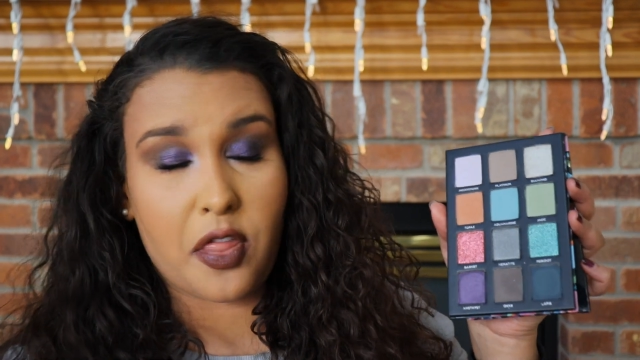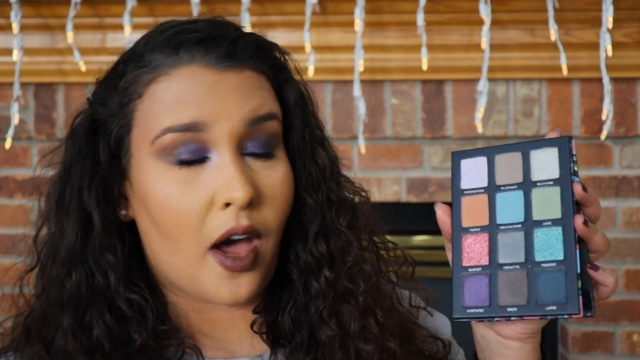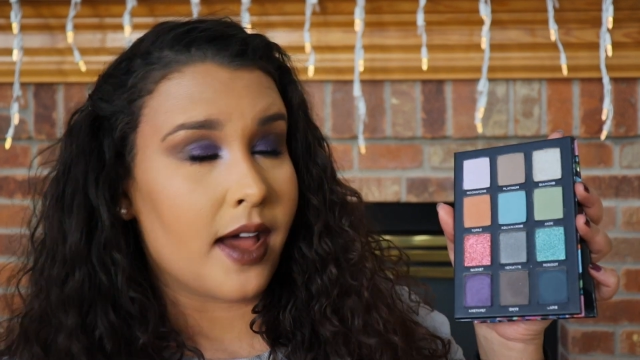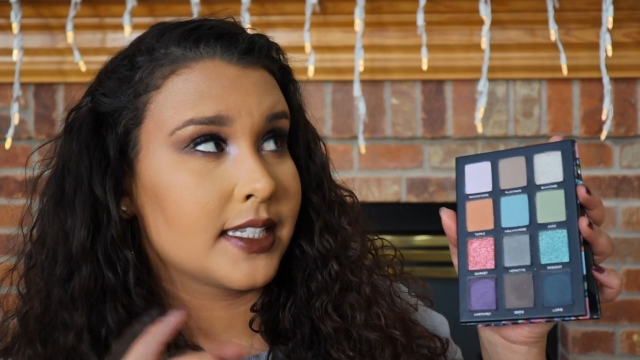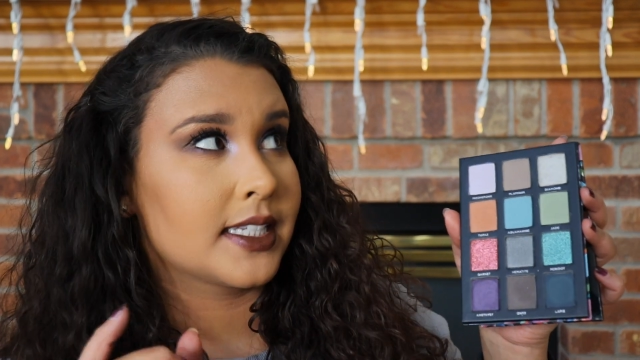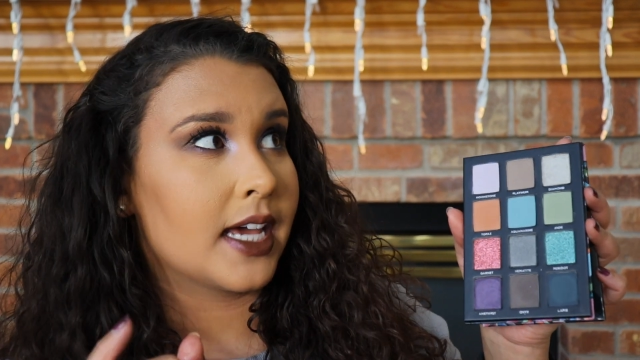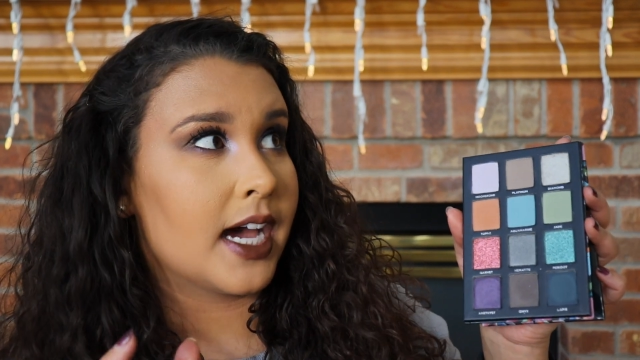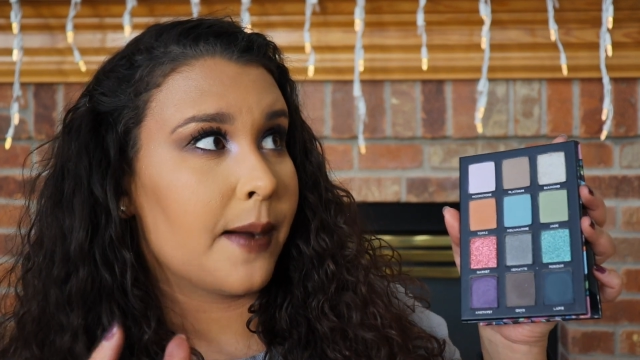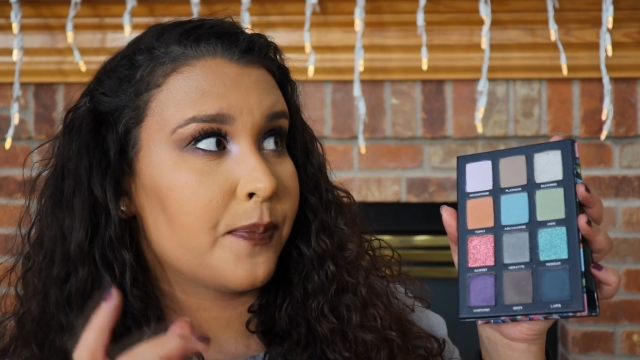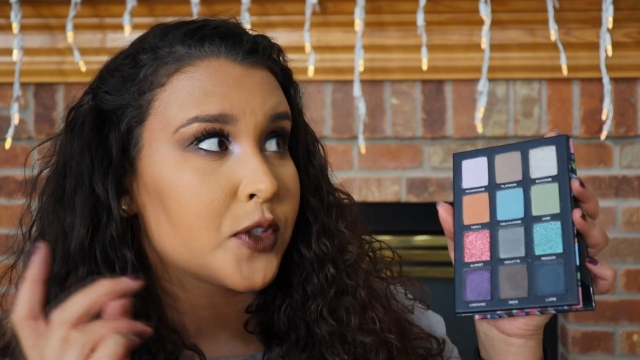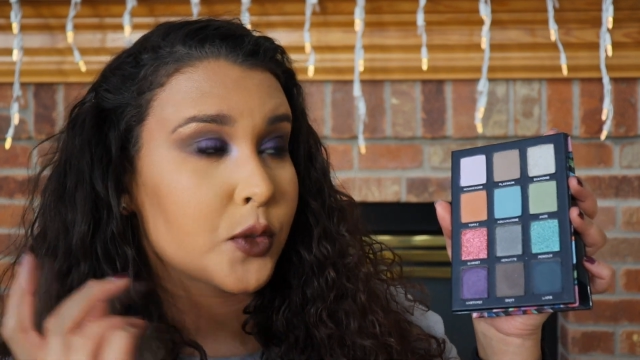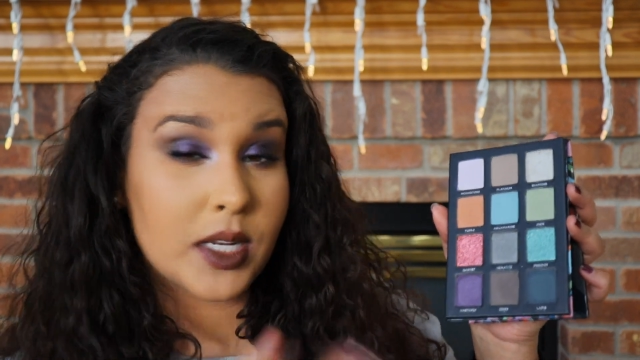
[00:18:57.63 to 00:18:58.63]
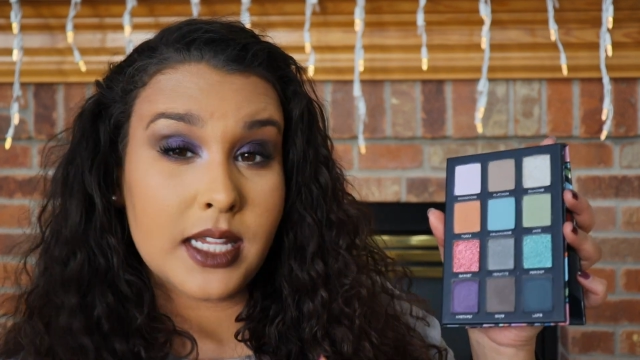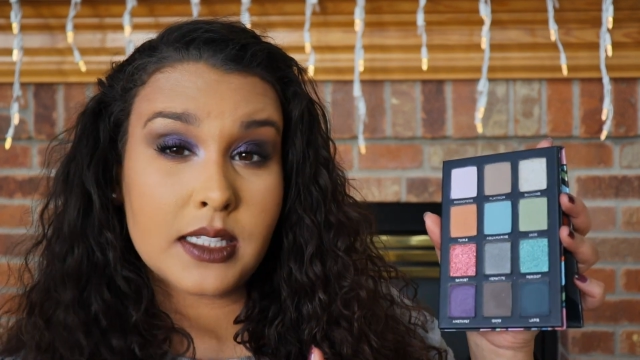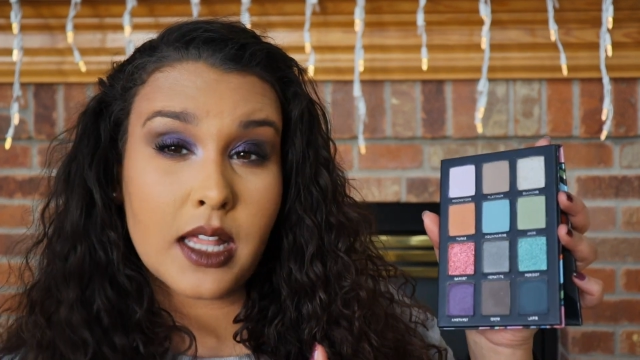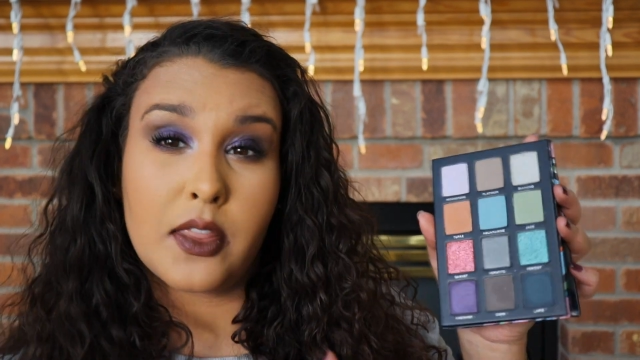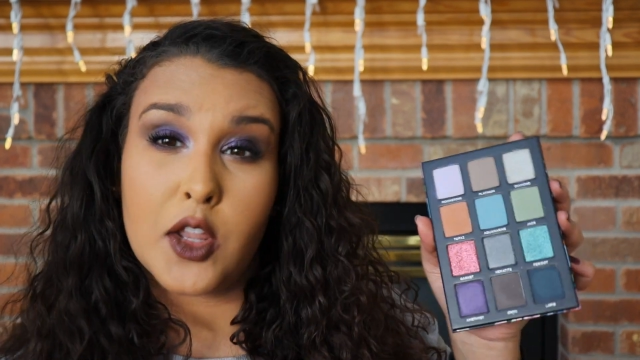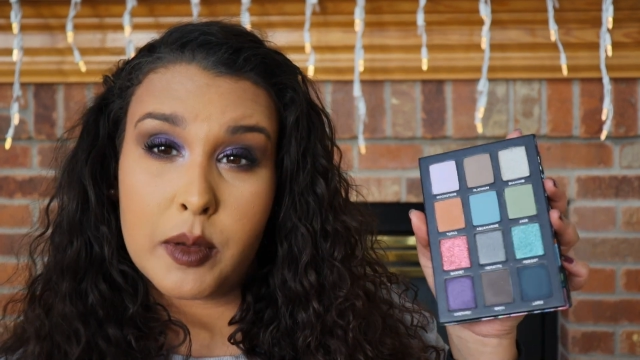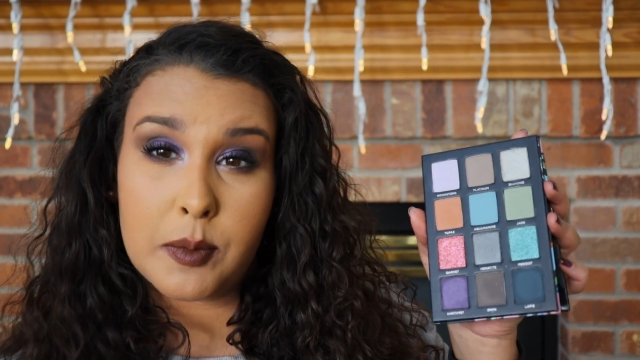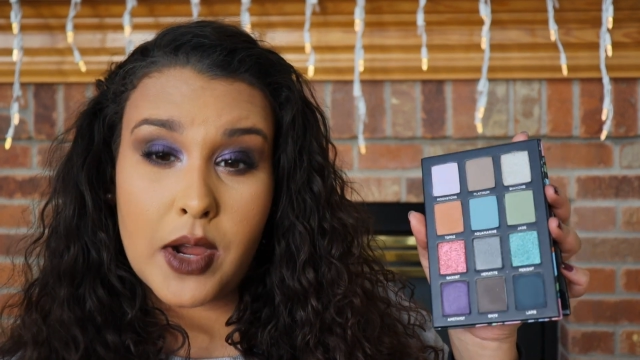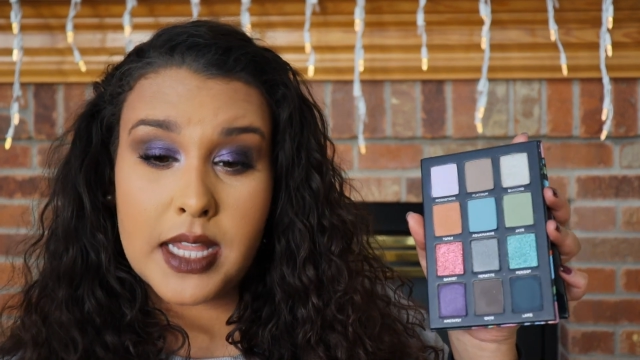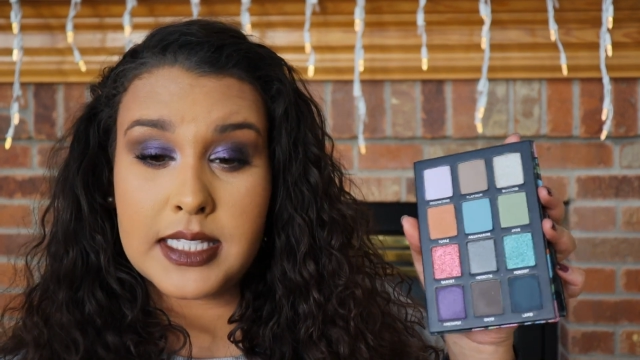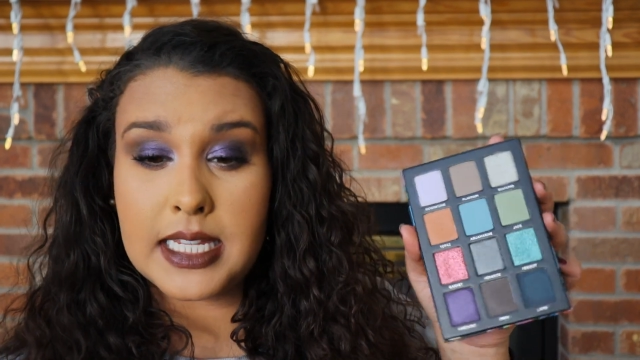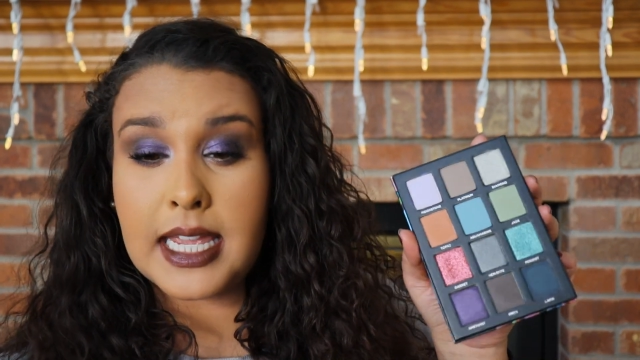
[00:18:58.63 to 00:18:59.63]
thoughts. So it is a little bit
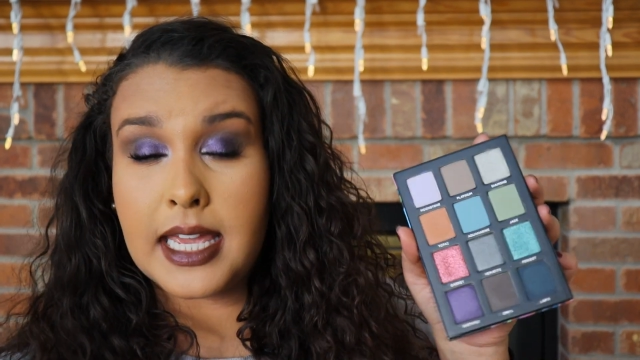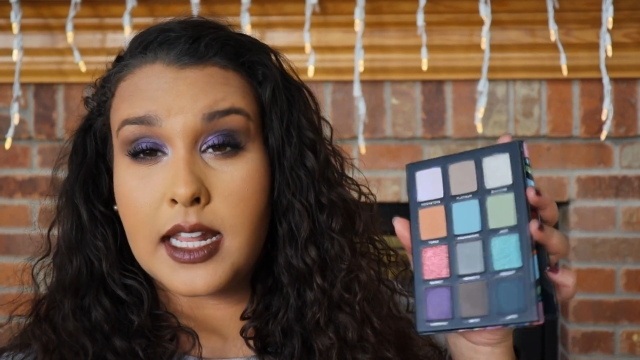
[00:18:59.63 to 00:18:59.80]
pricey.